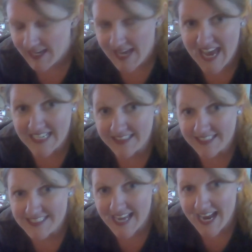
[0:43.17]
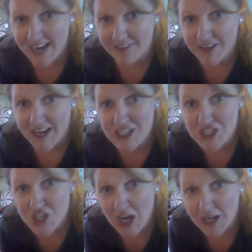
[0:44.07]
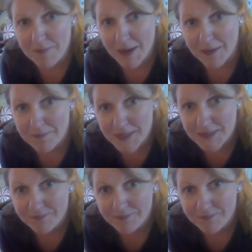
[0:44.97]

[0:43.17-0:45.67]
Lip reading: Handy things to have. A shock pump.